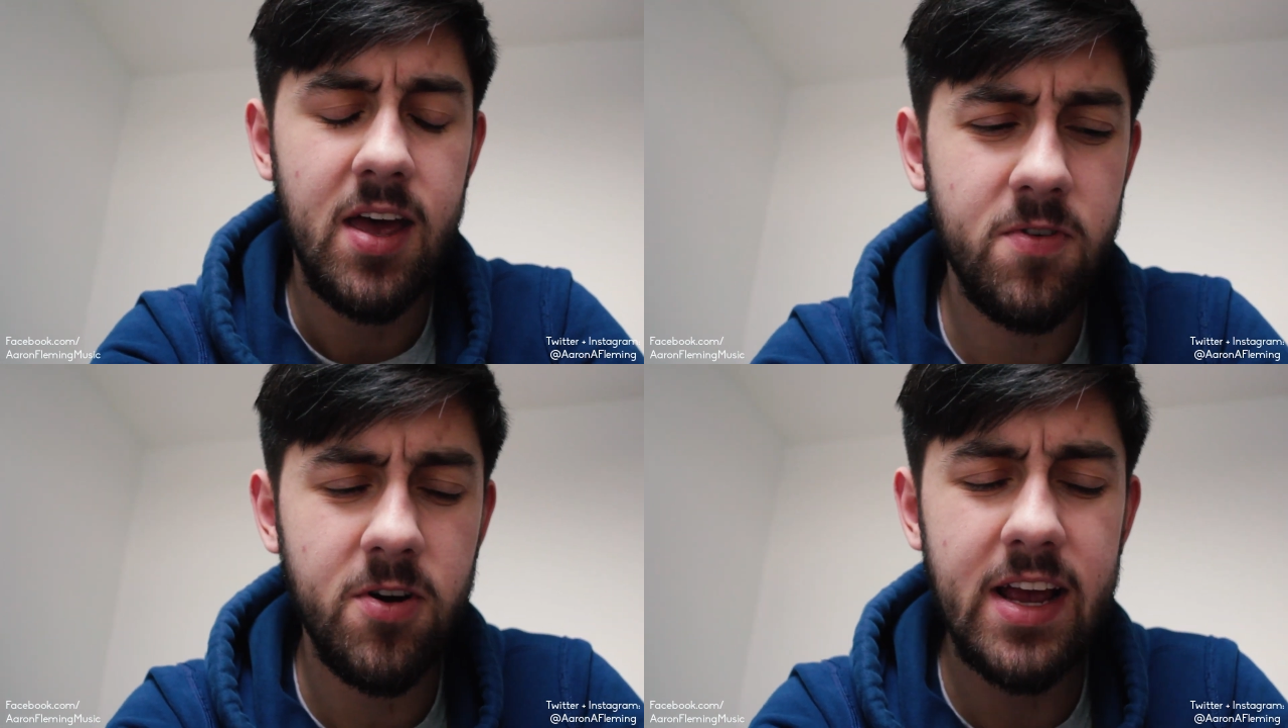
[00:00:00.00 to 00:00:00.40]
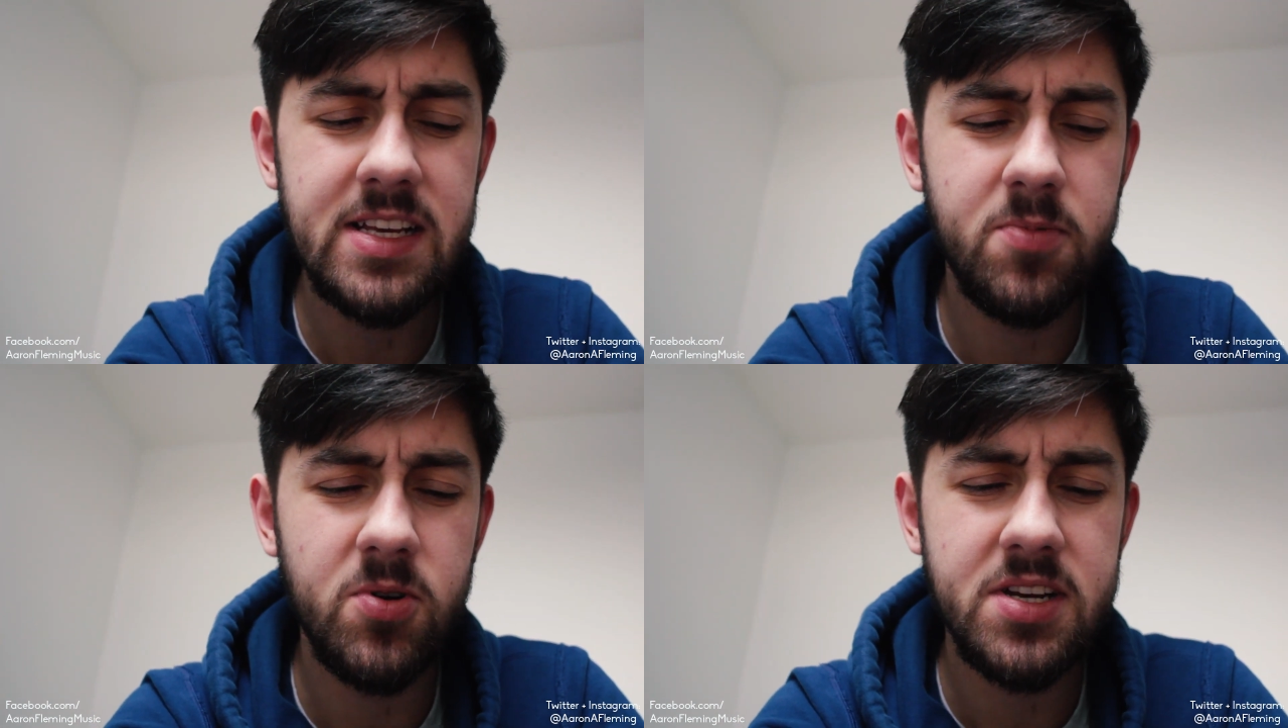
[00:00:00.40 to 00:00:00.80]
For
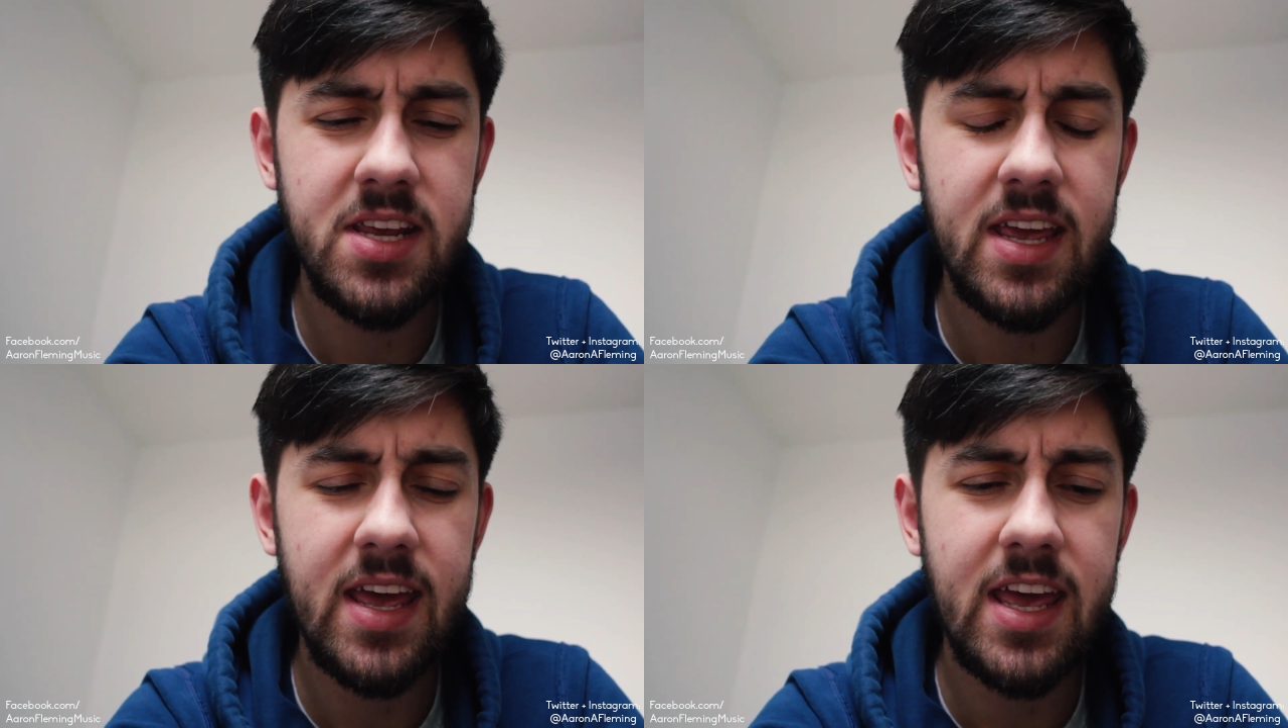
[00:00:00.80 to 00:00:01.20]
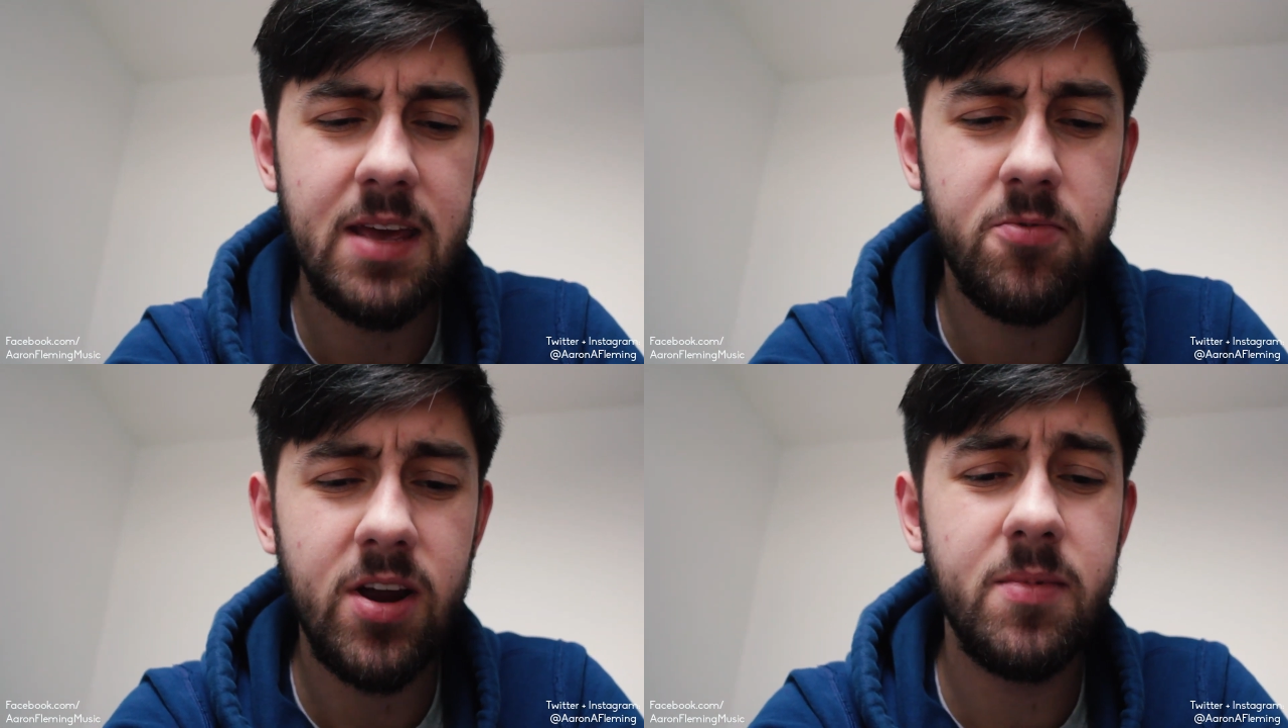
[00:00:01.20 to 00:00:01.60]
exporting
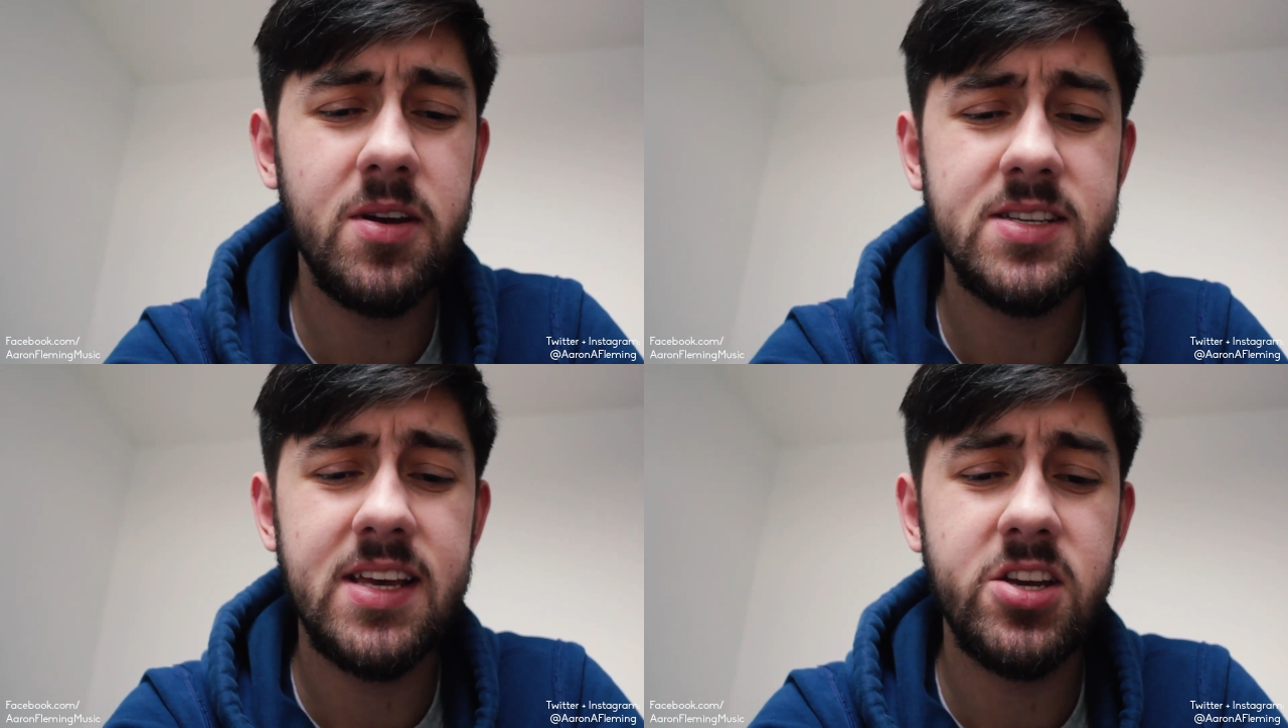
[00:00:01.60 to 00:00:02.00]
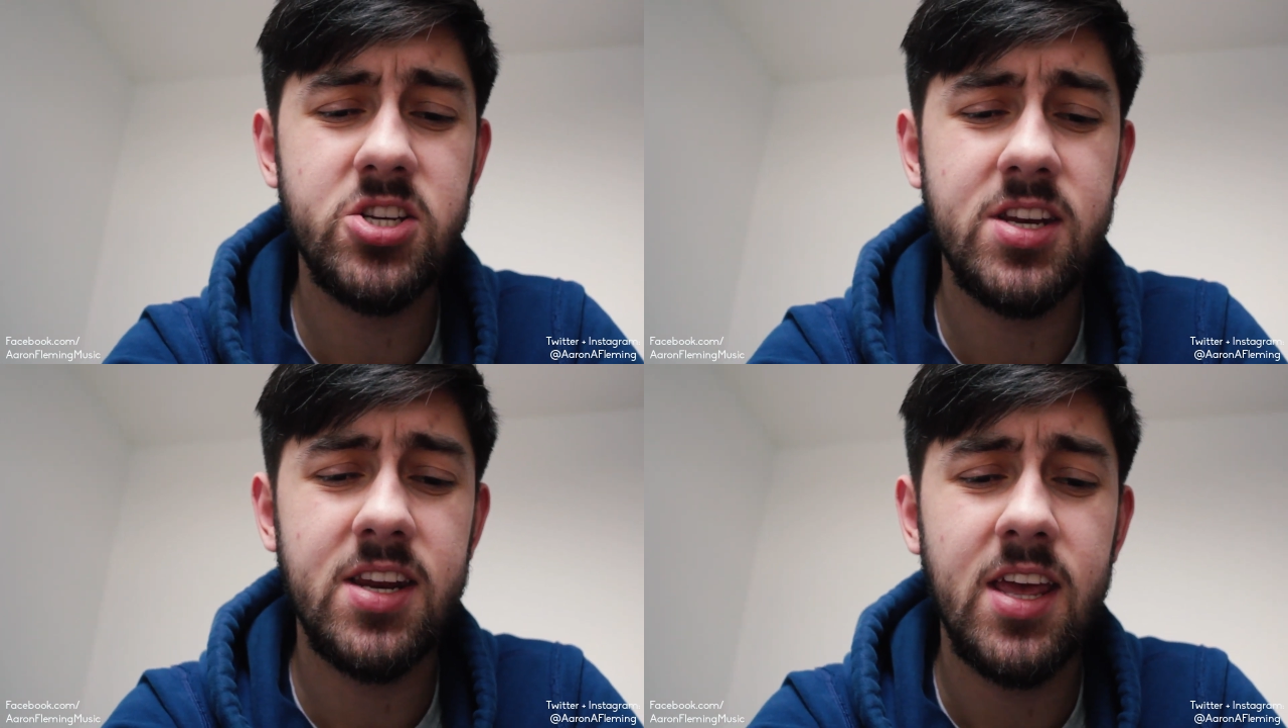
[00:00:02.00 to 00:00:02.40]
a Premiere
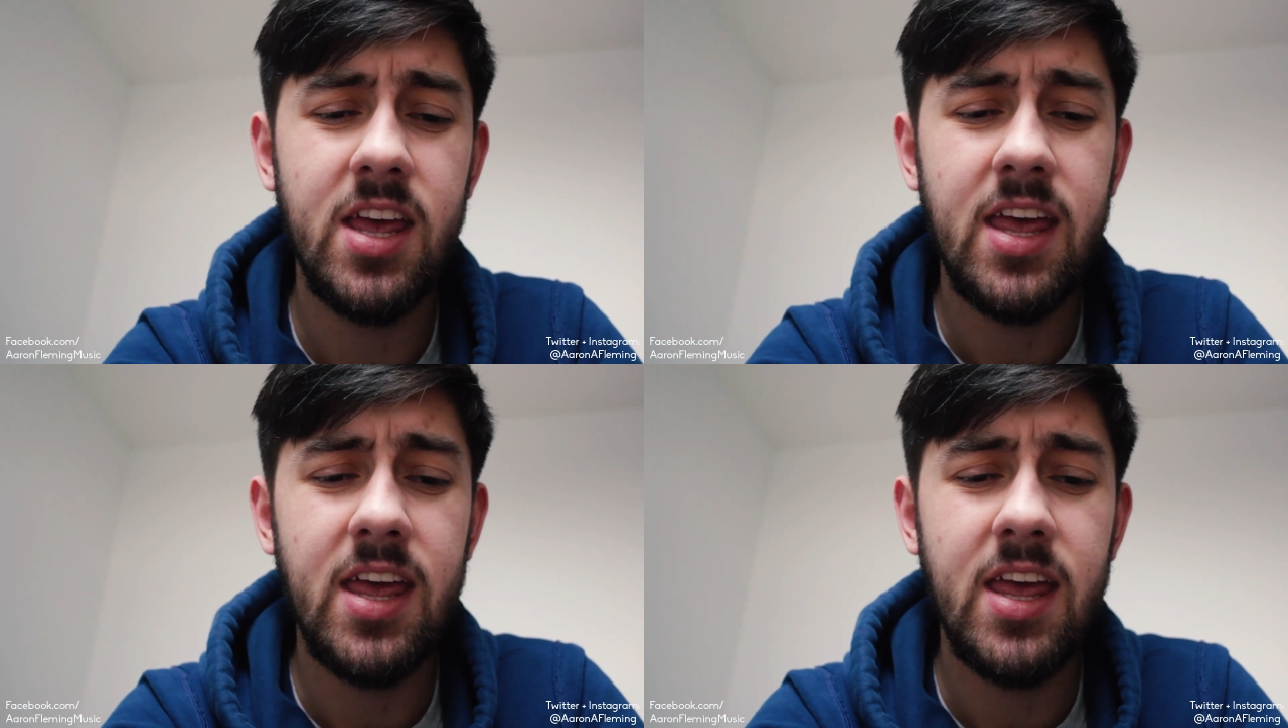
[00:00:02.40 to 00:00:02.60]
session,